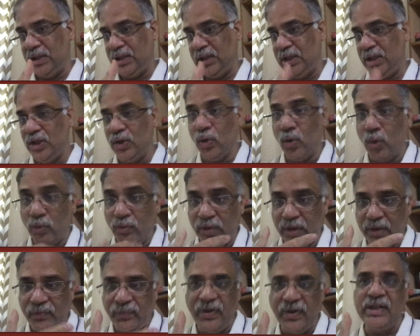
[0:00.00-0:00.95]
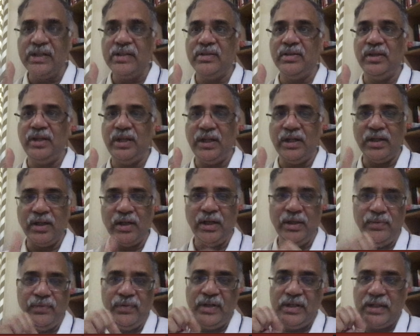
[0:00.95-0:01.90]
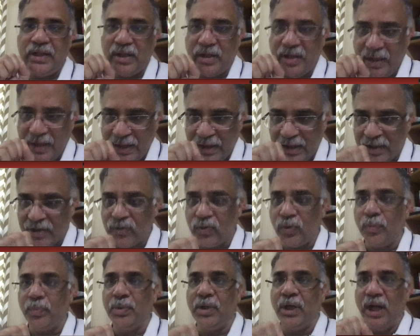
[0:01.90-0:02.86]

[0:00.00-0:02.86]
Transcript: It overfits the data. It fits the data, so